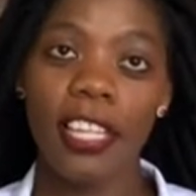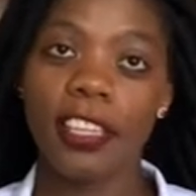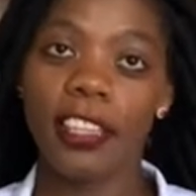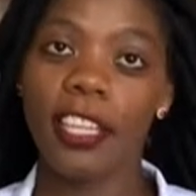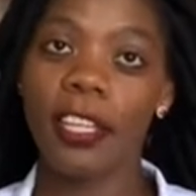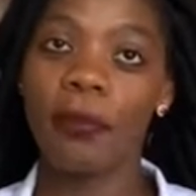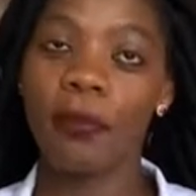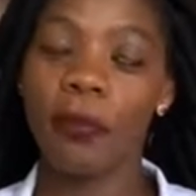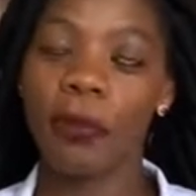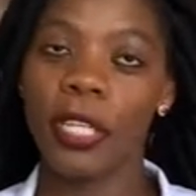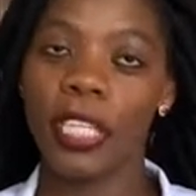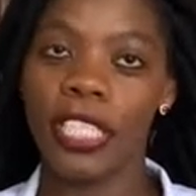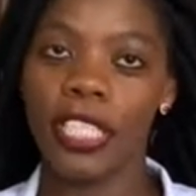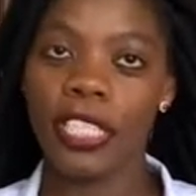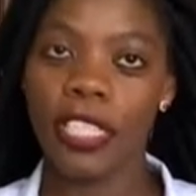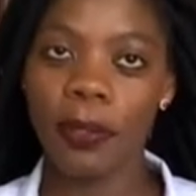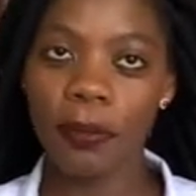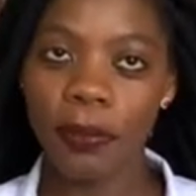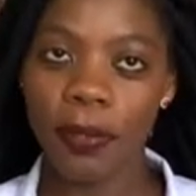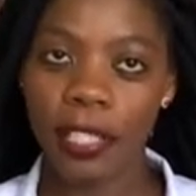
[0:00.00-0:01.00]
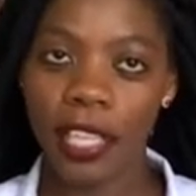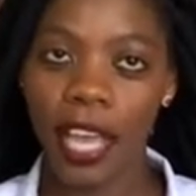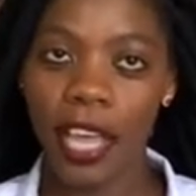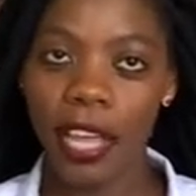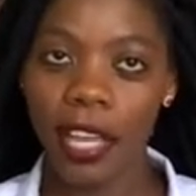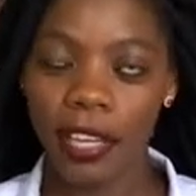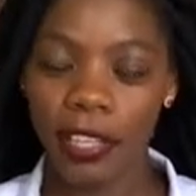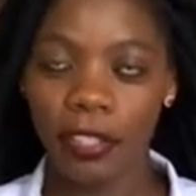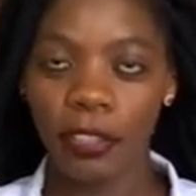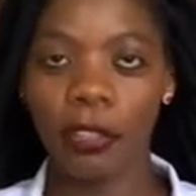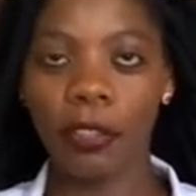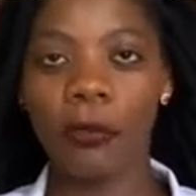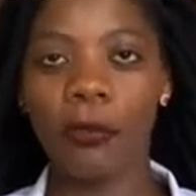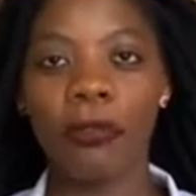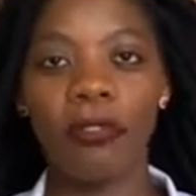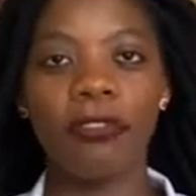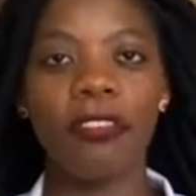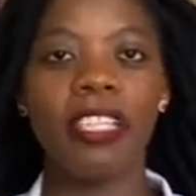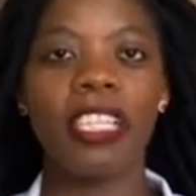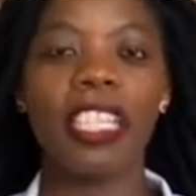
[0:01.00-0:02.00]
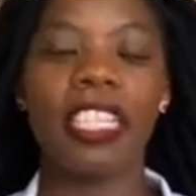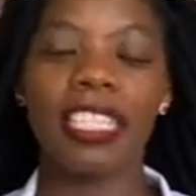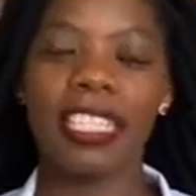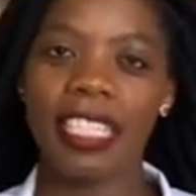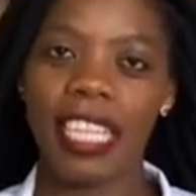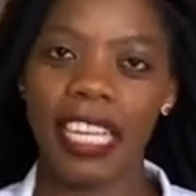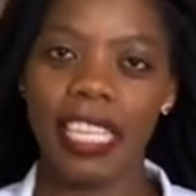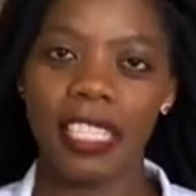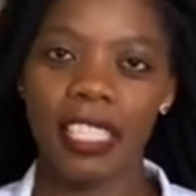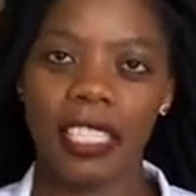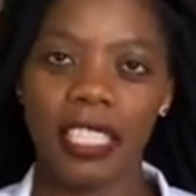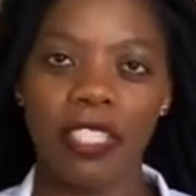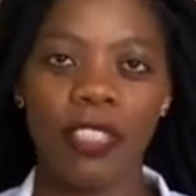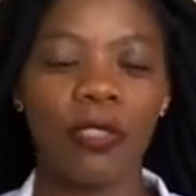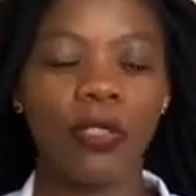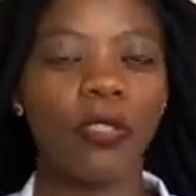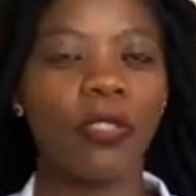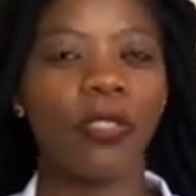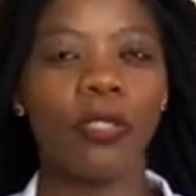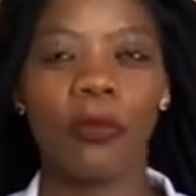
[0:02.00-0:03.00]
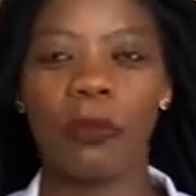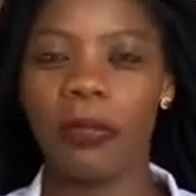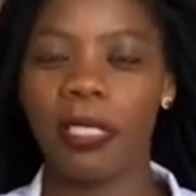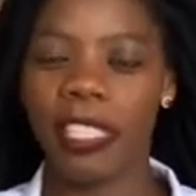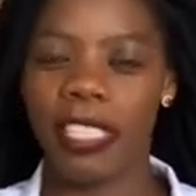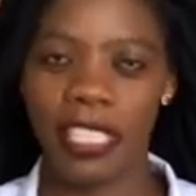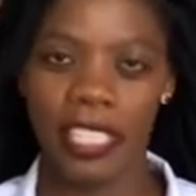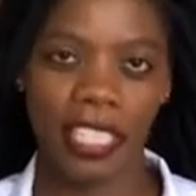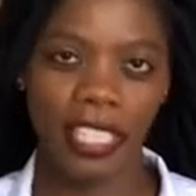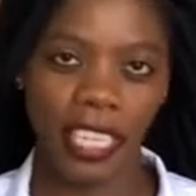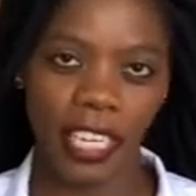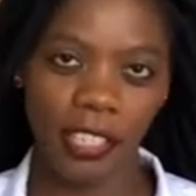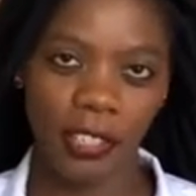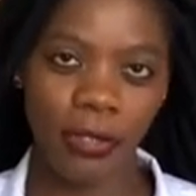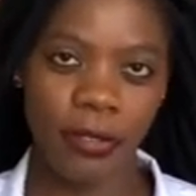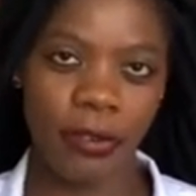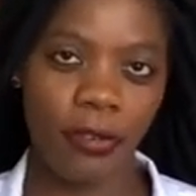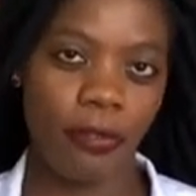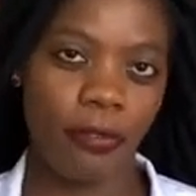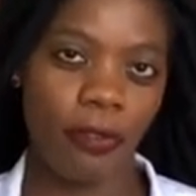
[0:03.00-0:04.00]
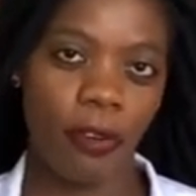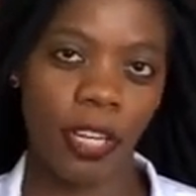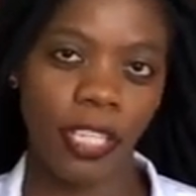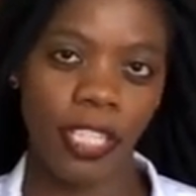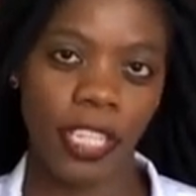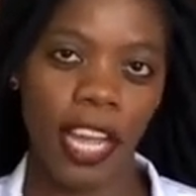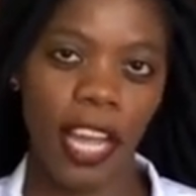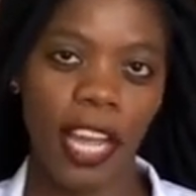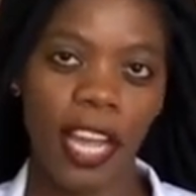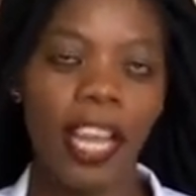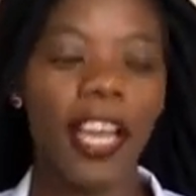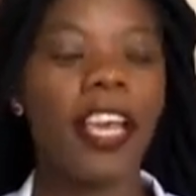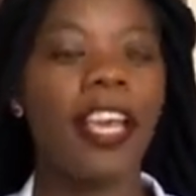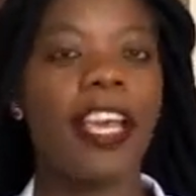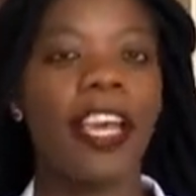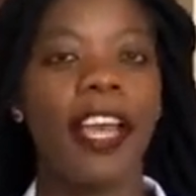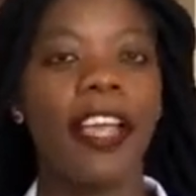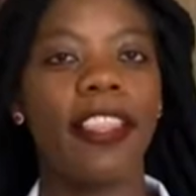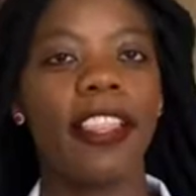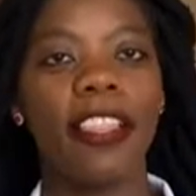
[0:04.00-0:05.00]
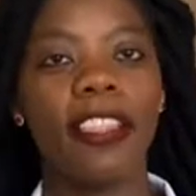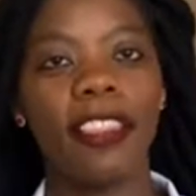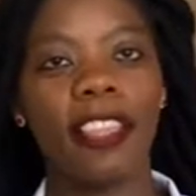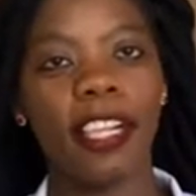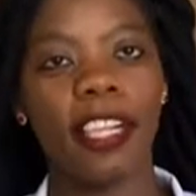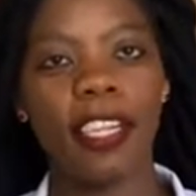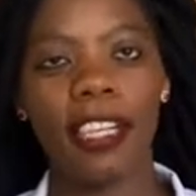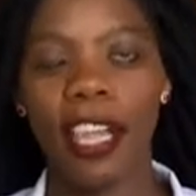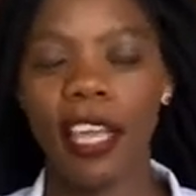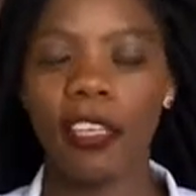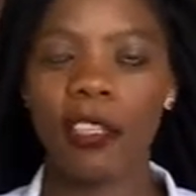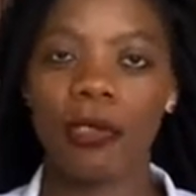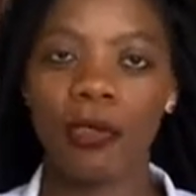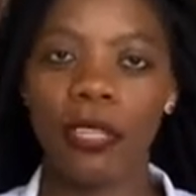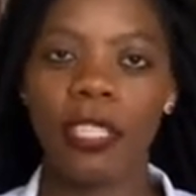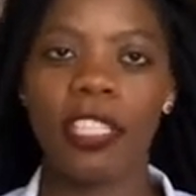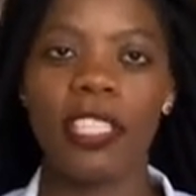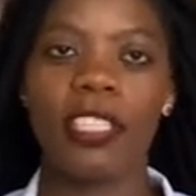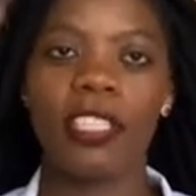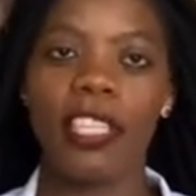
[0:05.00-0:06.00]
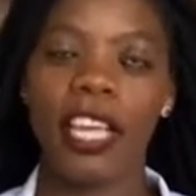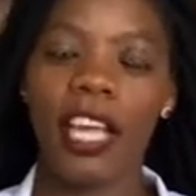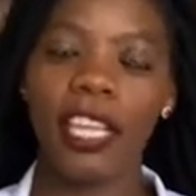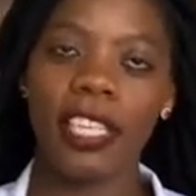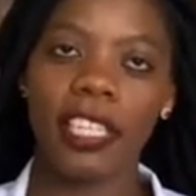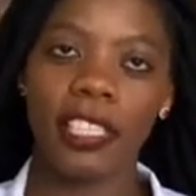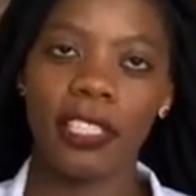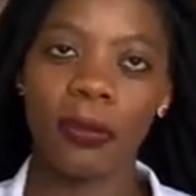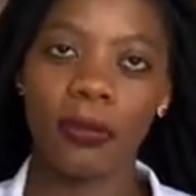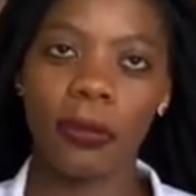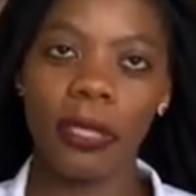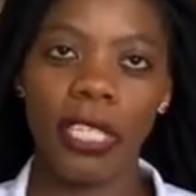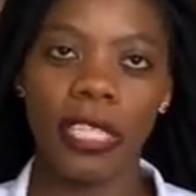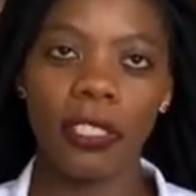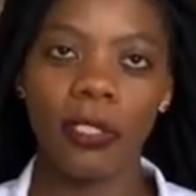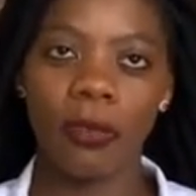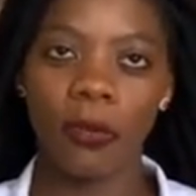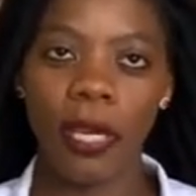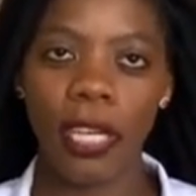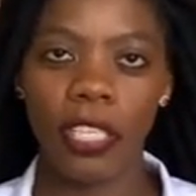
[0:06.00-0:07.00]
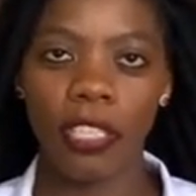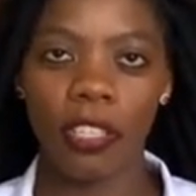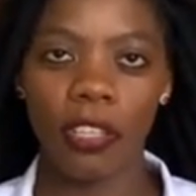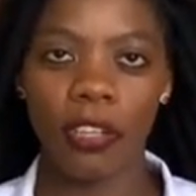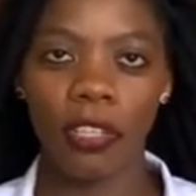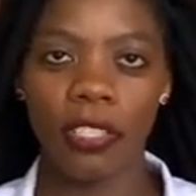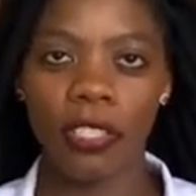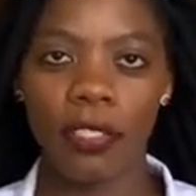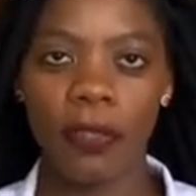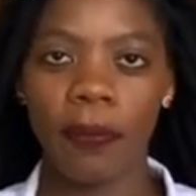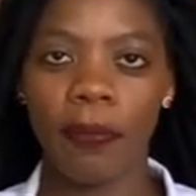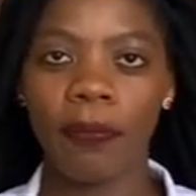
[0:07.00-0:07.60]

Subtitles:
Then polydipsia, you'll be feeling thirsty, so you'll be taking a lot of water. And then the last one is unexplained weight loss.